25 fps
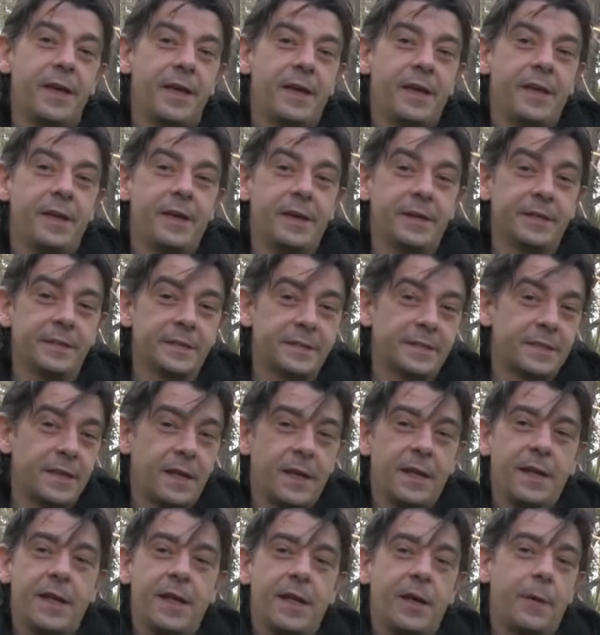is
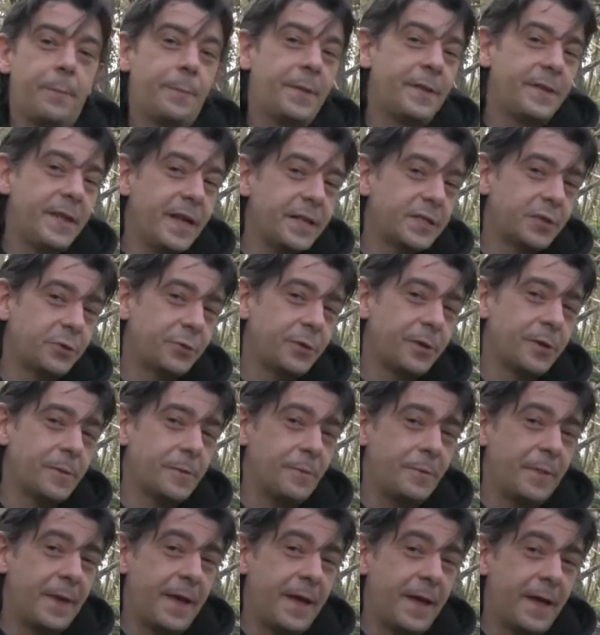a pedestrian
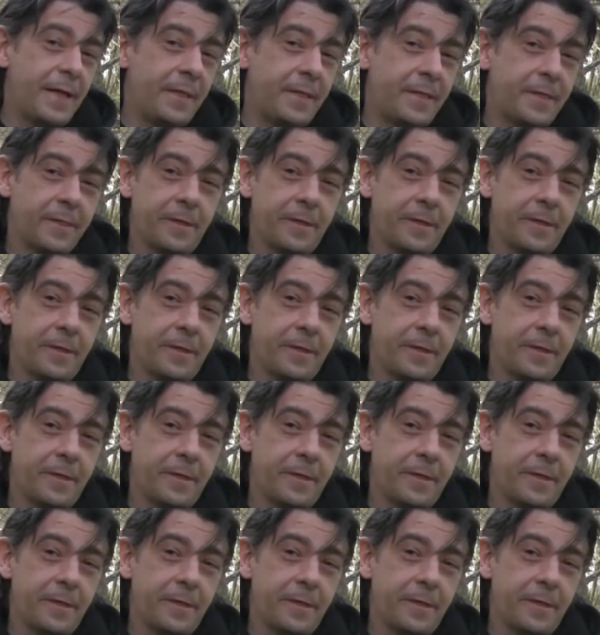path,